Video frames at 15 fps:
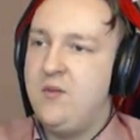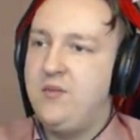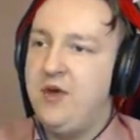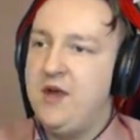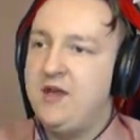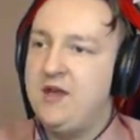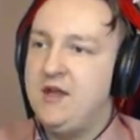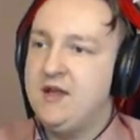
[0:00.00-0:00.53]
I
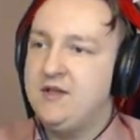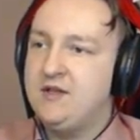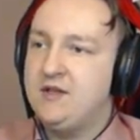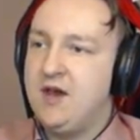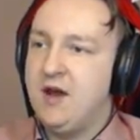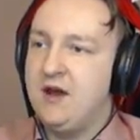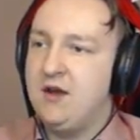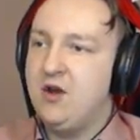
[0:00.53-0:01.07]
paint the
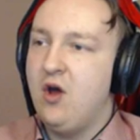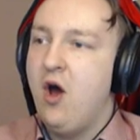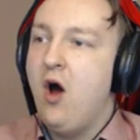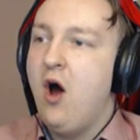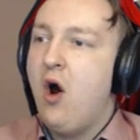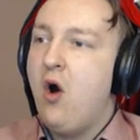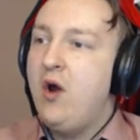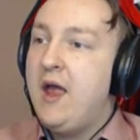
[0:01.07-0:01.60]
inside?
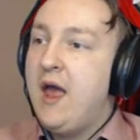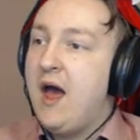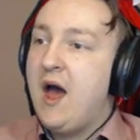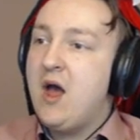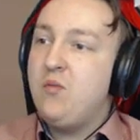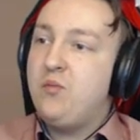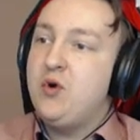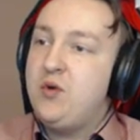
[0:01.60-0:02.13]
Oh yeah,
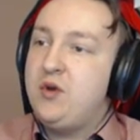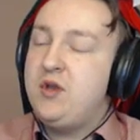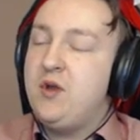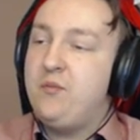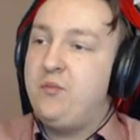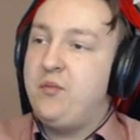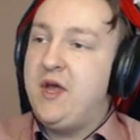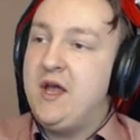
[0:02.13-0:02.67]
I put
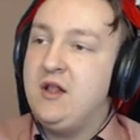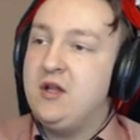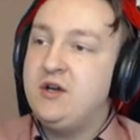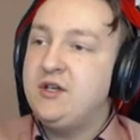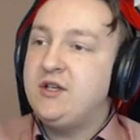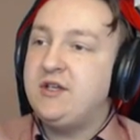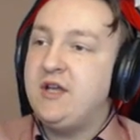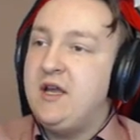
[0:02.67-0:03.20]
the
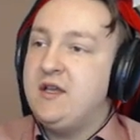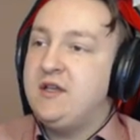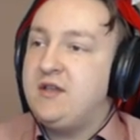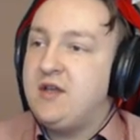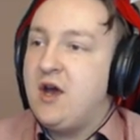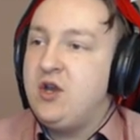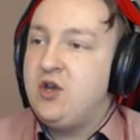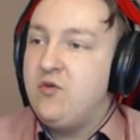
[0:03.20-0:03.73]
pillars
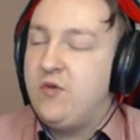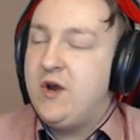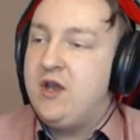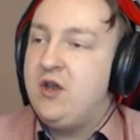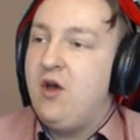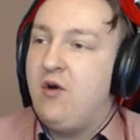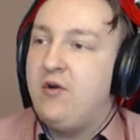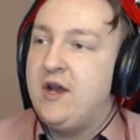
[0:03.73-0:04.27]
inside the
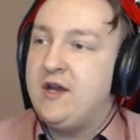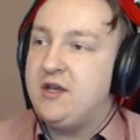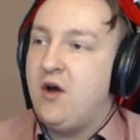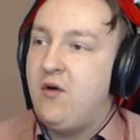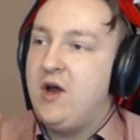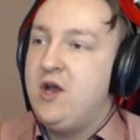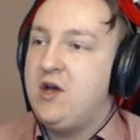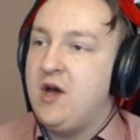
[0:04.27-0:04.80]
window. That's
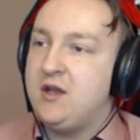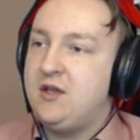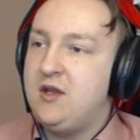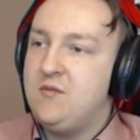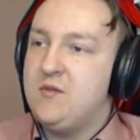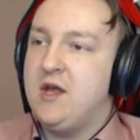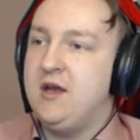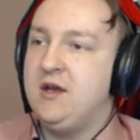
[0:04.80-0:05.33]
how I got
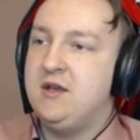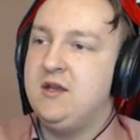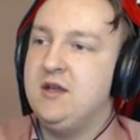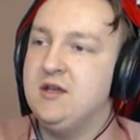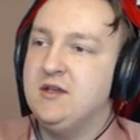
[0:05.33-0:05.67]
them like